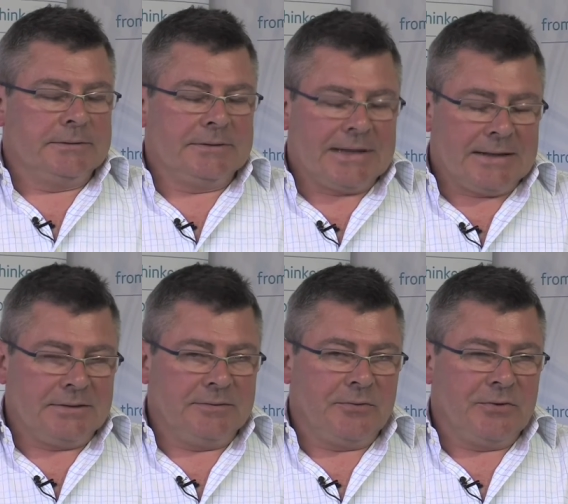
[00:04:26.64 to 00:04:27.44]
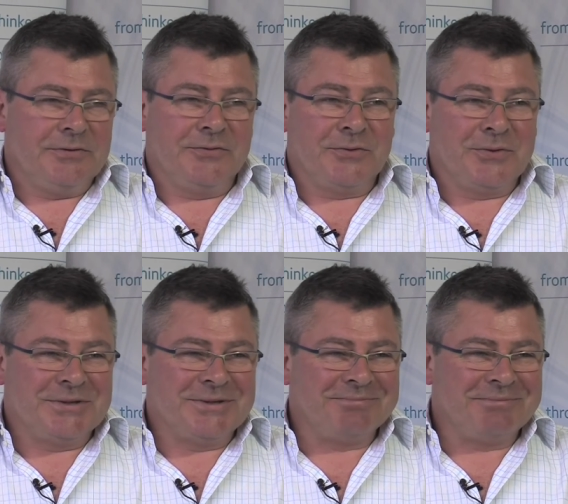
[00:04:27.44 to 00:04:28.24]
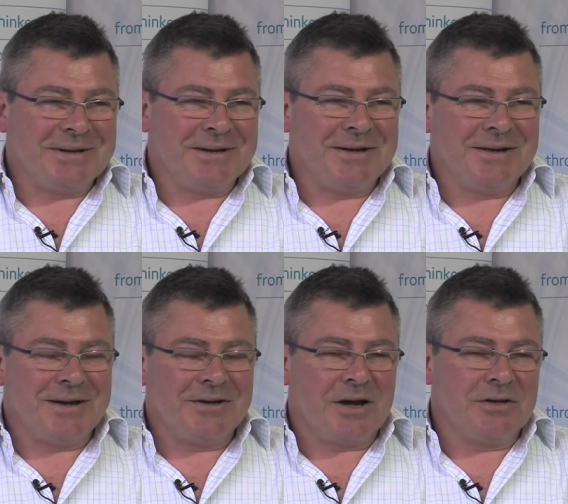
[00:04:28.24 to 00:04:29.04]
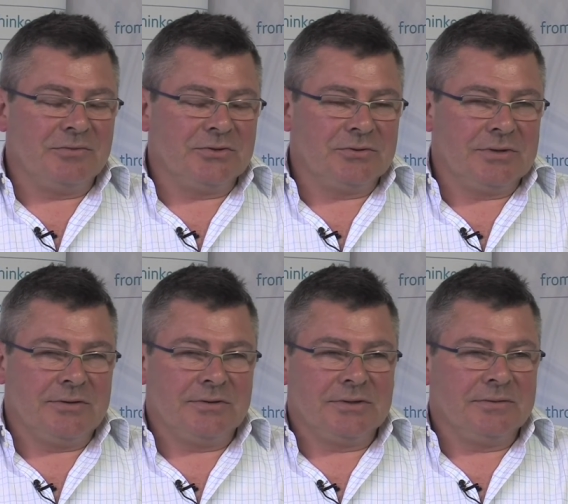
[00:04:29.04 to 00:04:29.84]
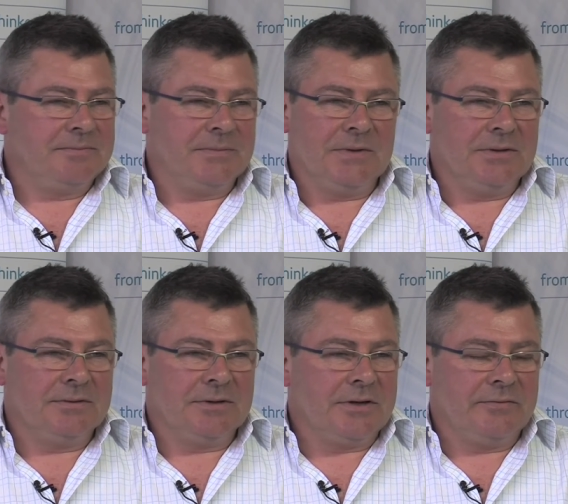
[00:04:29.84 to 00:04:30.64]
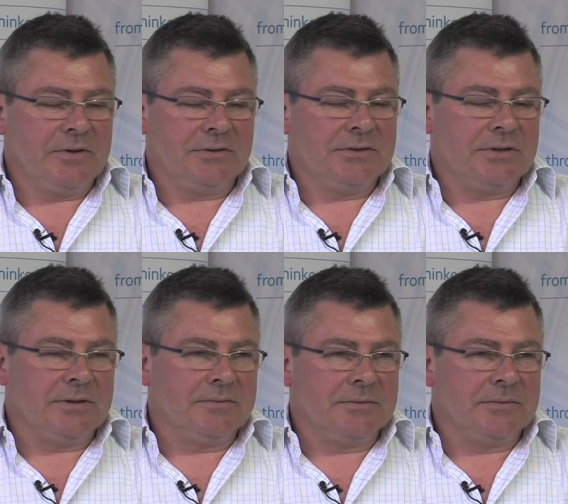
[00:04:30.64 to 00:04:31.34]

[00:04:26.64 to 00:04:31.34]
That is a very difficult question. I'm not sure I have an answer to that.